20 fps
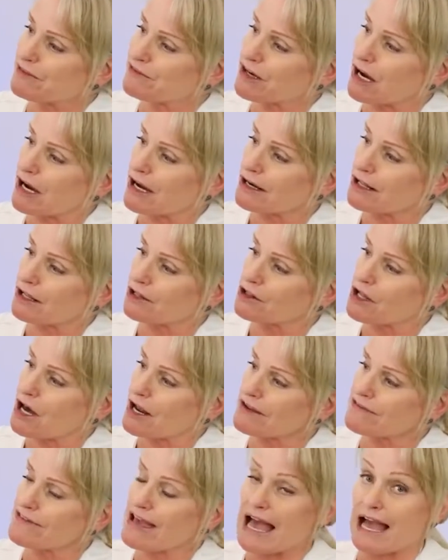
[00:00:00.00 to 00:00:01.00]
we've got a
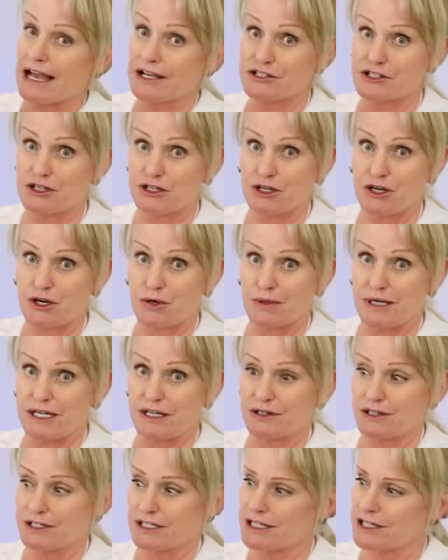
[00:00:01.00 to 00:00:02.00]
lot of action
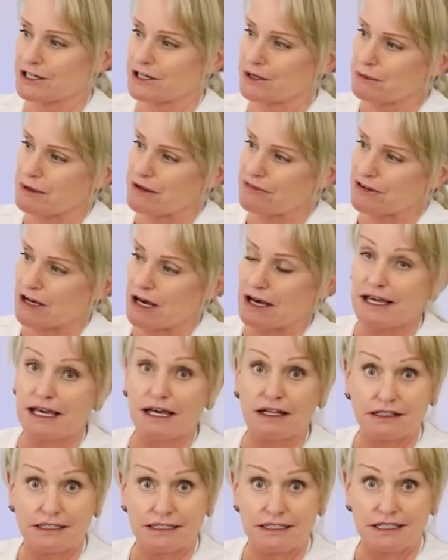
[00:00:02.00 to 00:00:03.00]
going on here. We've got
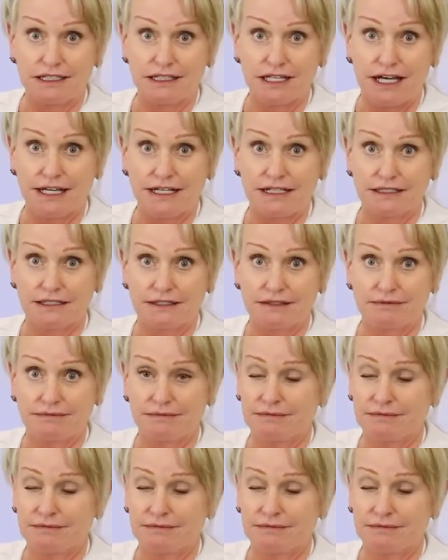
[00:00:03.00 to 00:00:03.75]
LED light,